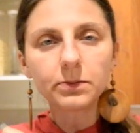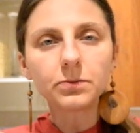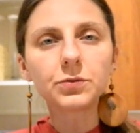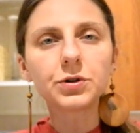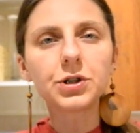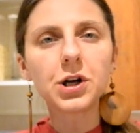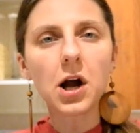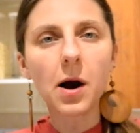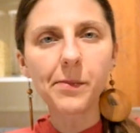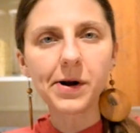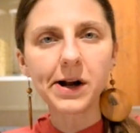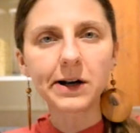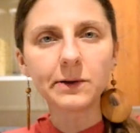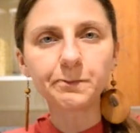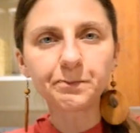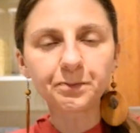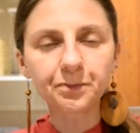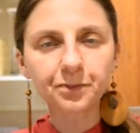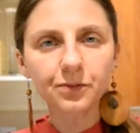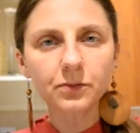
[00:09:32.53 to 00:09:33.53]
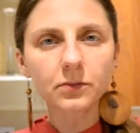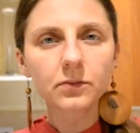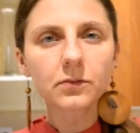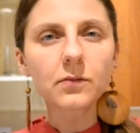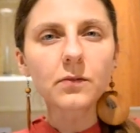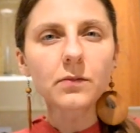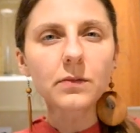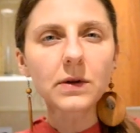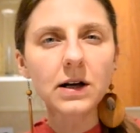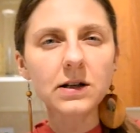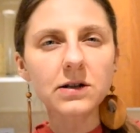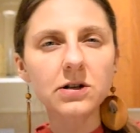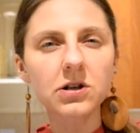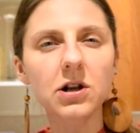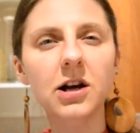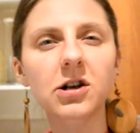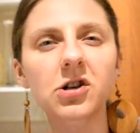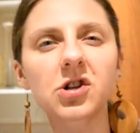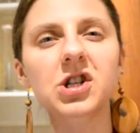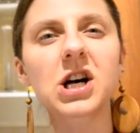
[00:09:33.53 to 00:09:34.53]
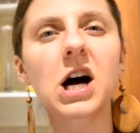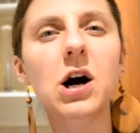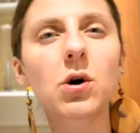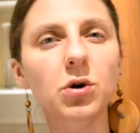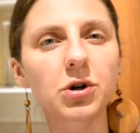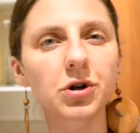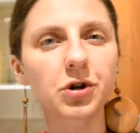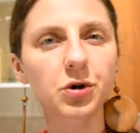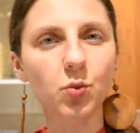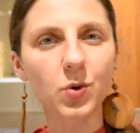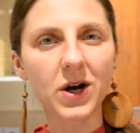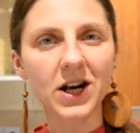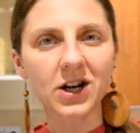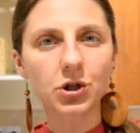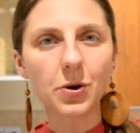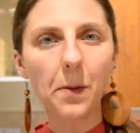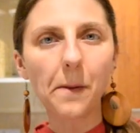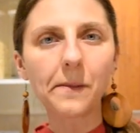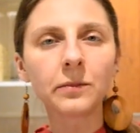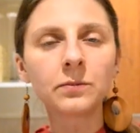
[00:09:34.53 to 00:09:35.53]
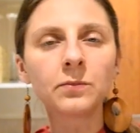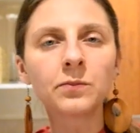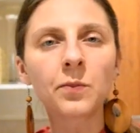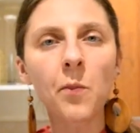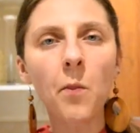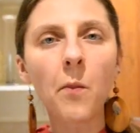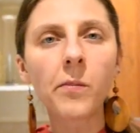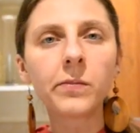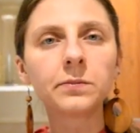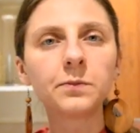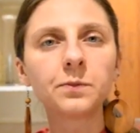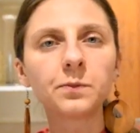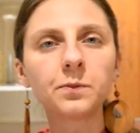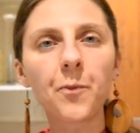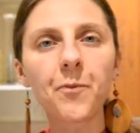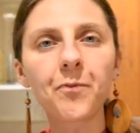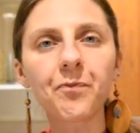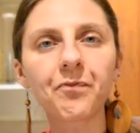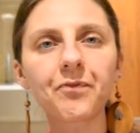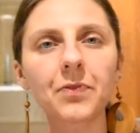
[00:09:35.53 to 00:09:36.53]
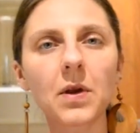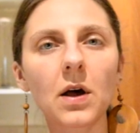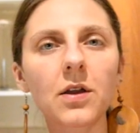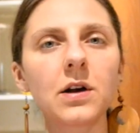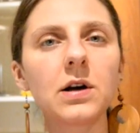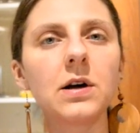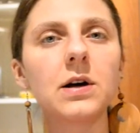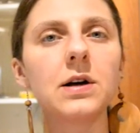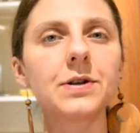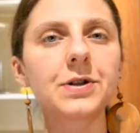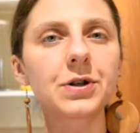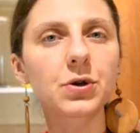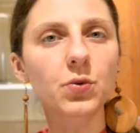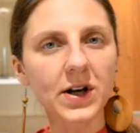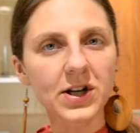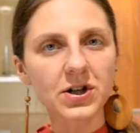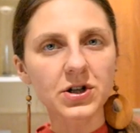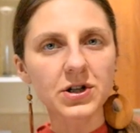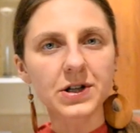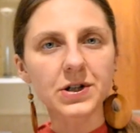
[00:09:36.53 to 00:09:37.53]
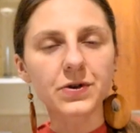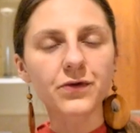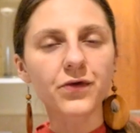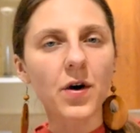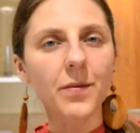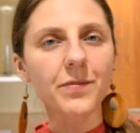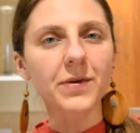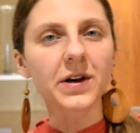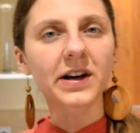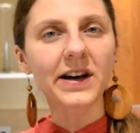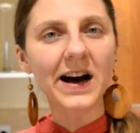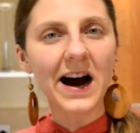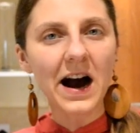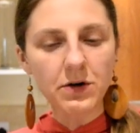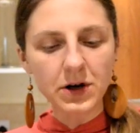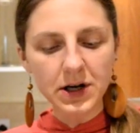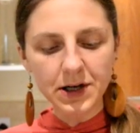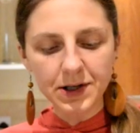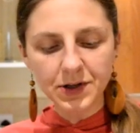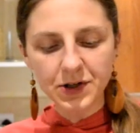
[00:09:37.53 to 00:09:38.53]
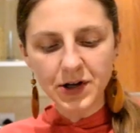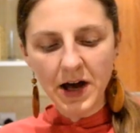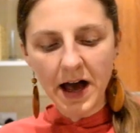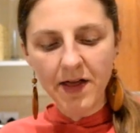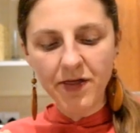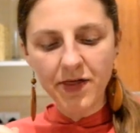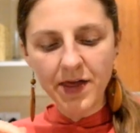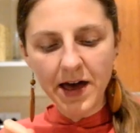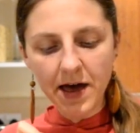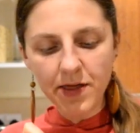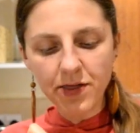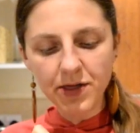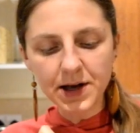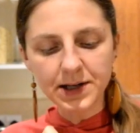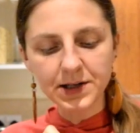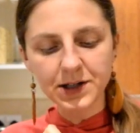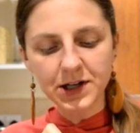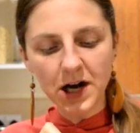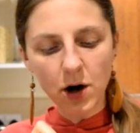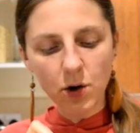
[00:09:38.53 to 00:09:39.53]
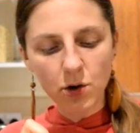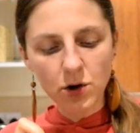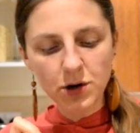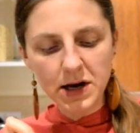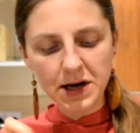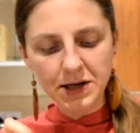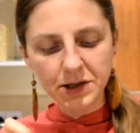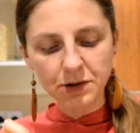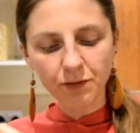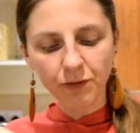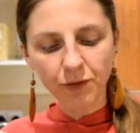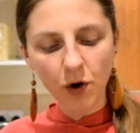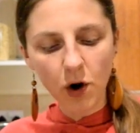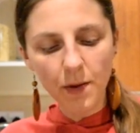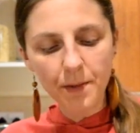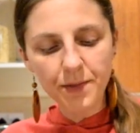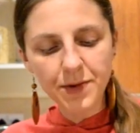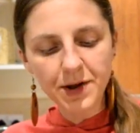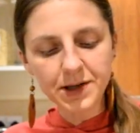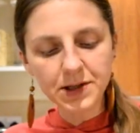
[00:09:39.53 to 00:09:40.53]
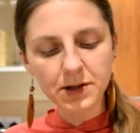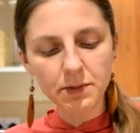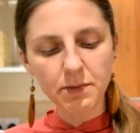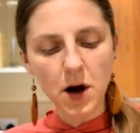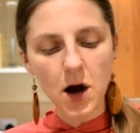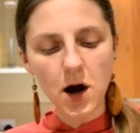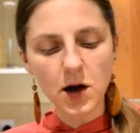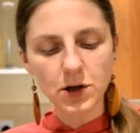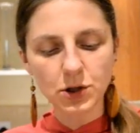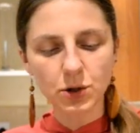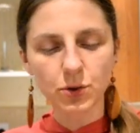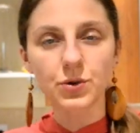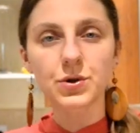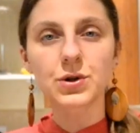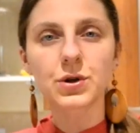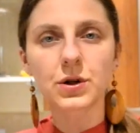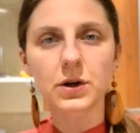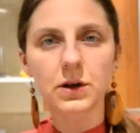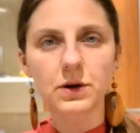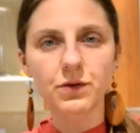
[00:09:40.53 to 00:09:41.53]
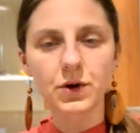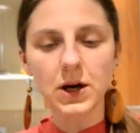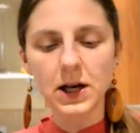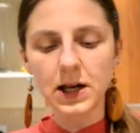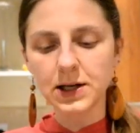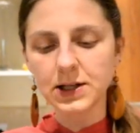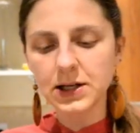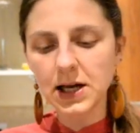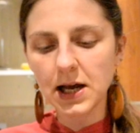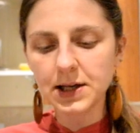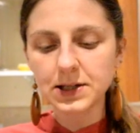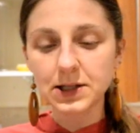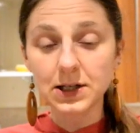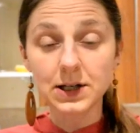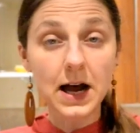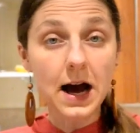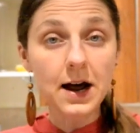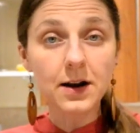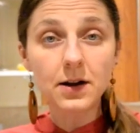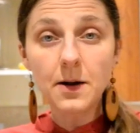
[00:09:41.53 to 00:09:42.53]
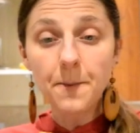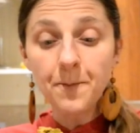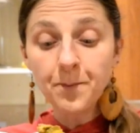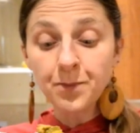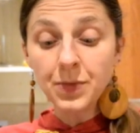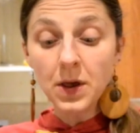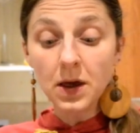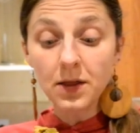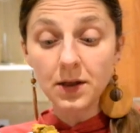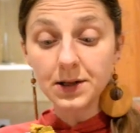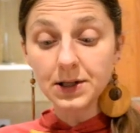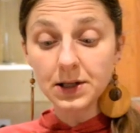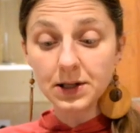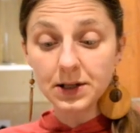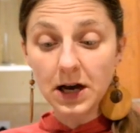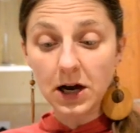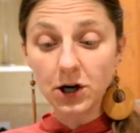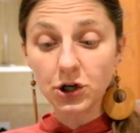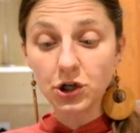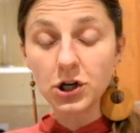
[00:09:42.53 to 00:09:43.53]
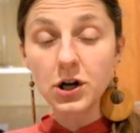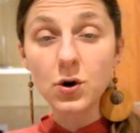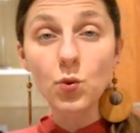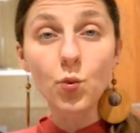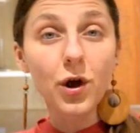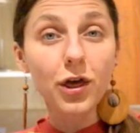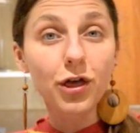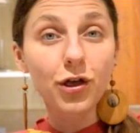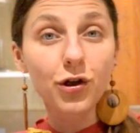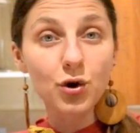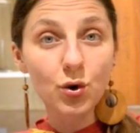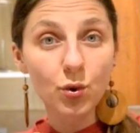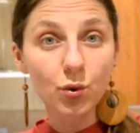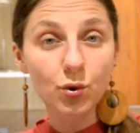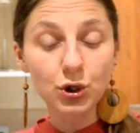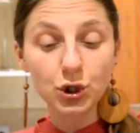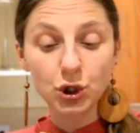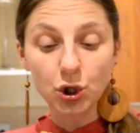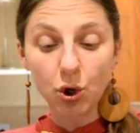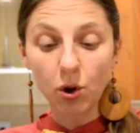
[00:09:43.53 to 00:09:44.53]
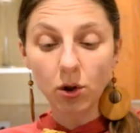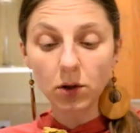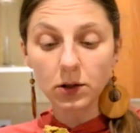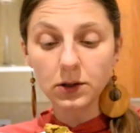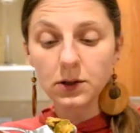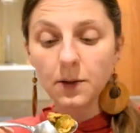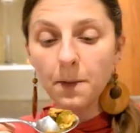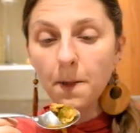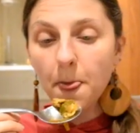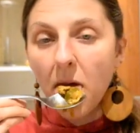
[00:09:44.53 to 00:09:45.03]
Yummy. It's like sour sweet. The sweetness from the carrots and then the sourness from the tomatoes. You can really taste it. And this is actually with no salt.